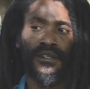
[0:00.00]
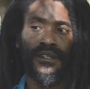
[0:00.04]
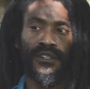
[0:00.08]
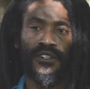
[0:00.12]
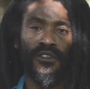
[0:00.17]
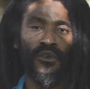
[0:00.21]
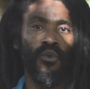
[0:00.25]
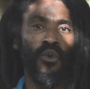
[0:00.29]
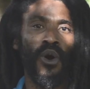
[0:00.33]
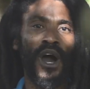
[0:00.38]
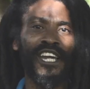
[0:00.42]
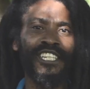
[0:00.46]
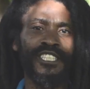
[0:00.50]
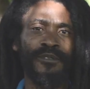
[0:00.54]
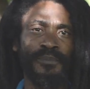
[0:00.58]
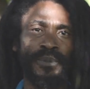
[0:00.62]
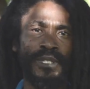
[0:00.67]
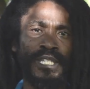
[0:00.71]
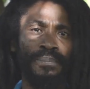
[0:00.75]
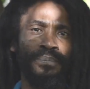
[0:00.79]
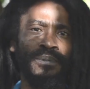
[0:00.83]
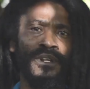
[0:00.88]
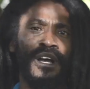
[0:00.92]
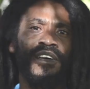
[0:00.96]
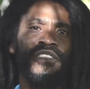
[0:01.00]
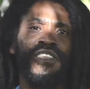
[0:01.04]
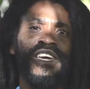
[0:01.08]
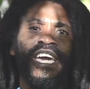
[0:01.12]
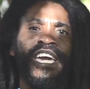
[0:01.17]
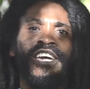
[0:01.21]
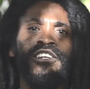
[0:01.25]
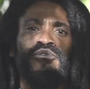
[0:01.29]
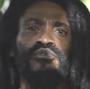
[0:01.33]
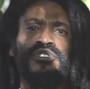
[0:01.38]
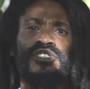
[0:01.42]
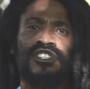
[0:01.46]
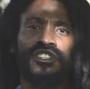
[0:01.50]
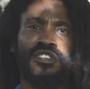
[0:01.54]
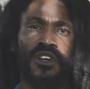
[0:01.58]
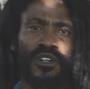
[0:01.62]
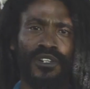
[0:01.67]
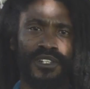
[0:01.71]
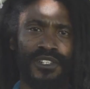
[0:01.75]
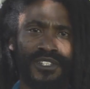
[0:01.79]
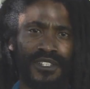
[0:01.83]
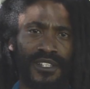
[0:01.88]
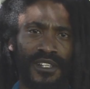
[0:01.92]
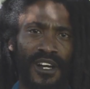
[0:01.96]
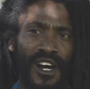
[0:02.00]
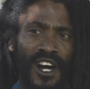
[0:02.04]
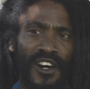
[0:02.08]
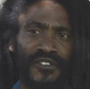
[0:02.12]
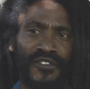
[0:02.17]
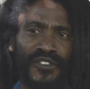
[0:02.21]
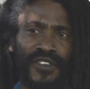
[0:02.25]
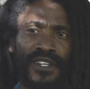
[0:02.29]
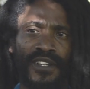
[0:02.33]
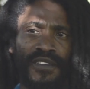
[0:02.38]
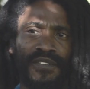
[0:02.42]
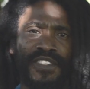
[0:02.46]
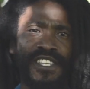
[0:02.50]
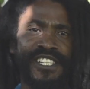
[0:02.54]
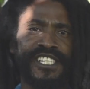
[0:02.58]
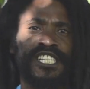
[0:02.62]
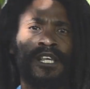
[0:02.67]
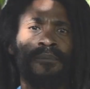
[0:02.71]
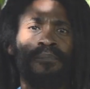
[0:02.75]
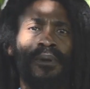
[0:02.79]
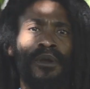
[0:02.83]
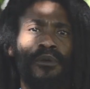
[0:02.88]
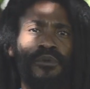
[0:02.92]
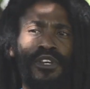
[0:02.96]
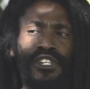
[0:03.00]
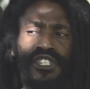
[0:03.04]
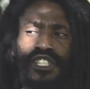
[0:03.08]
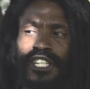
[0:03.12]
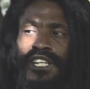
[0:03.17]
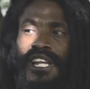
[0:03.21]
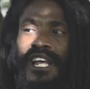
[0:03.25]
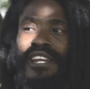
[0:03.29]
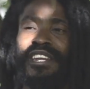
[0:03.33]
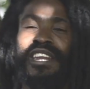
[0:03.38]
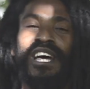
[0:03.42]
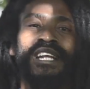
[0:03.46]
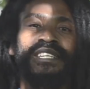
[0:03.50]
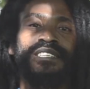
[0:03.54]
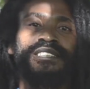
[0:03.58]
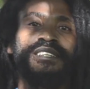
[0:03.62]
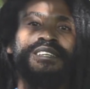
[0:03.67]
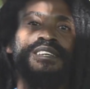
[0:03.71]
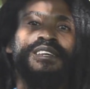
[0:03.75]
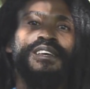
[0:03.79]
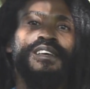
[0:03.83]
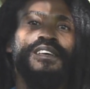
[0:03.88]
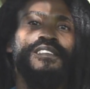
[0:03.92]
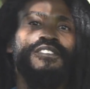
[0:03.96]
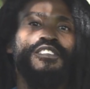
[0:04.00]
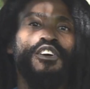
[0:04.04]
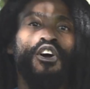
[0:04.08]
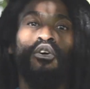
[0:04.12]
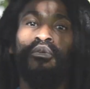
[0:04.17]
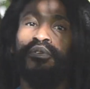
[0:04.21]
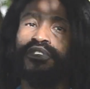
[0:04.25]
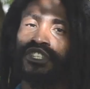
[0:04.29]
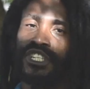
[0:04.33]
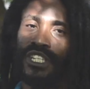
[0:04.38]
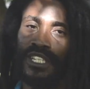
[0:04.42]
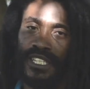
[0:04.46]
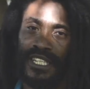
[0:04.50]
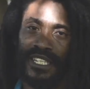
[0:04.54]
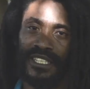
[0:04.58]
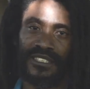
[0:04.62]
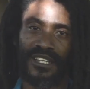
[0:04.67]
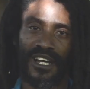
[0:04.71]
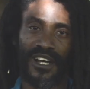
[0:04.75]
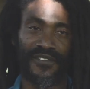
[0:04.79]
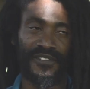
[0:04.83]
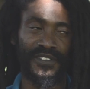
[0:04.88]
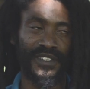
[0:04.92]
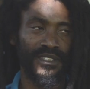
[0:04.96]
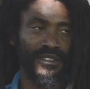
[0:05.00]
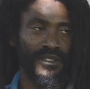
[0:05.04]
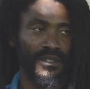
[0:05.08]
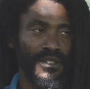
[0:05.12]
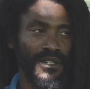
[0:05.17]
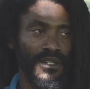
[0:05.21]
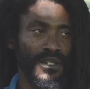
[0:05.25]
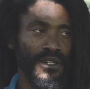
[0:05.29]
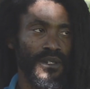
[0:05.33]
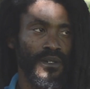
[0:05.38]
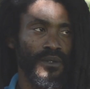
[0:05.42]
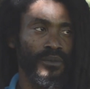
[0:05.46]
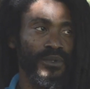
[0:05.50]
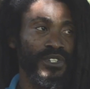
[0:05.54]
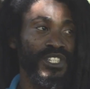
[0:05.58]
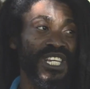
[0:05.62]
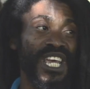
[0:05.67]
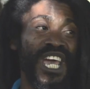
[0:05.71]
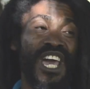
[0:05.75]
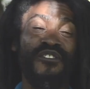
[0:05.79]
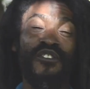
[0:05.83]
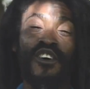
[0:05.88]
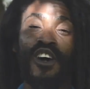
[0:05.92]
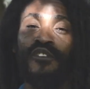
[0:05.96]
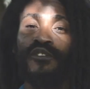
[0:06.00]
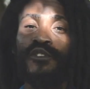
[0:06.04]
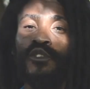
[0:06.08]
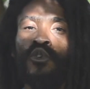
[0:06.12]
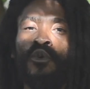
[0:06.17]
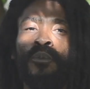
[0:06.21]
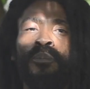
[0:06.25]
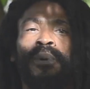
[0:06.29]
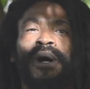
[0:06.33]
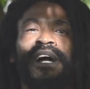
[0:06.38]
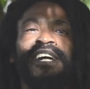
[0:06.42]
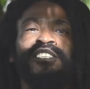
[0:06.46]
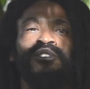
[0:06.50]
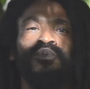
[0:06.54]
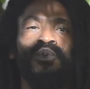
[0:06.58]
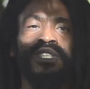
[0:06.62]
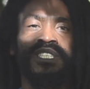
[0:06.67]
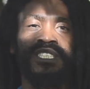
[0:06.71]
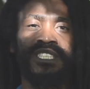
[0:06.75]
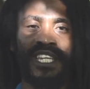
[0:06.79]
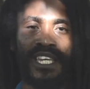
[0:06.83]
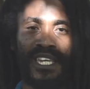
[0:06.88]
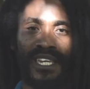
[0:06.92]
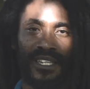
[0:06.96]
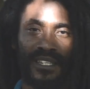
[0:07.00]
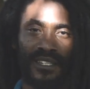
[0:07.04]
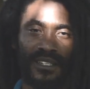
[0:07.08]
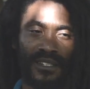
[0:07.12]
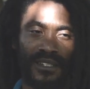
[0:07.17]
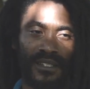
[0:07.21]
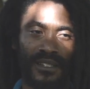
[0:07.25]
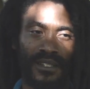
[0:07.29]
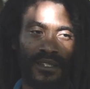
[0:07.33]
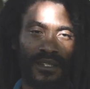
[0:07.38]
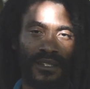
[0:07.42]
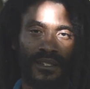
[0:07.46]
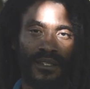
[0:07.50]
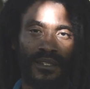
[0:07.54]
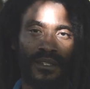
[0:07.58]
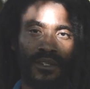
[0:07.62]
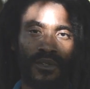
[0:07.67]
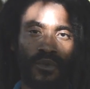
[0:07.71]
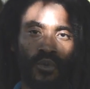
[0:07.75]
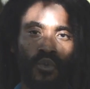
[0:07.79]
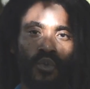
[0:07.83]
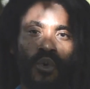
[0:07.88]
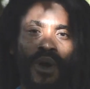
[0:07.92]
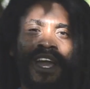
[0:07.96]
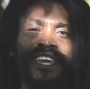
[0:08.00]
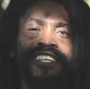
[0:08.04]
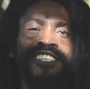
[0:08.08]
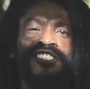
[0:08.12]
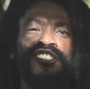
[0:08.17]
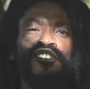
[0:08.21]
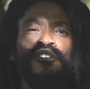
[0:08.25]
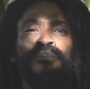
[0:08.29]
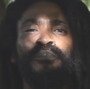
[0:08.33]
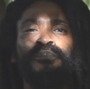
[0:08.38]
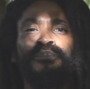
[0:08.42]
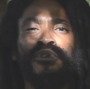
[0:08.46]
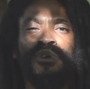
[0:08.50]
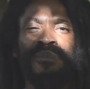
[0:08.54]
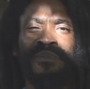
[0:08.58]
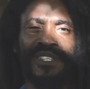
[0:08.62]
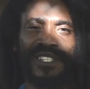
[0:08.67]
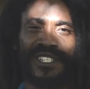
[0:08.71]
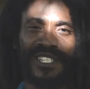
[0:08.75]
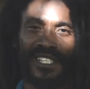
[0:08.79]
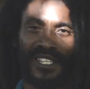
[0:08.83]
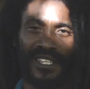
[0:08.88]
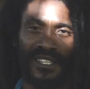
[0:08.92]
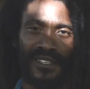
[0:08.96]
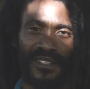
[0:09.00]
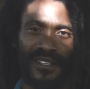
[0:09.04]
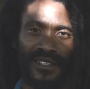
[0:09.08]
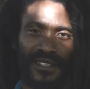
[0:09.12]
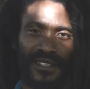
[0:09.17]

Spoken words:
the white people are the end result of this separation and not the originator of it. Whichever viewpoint we take, white supremacy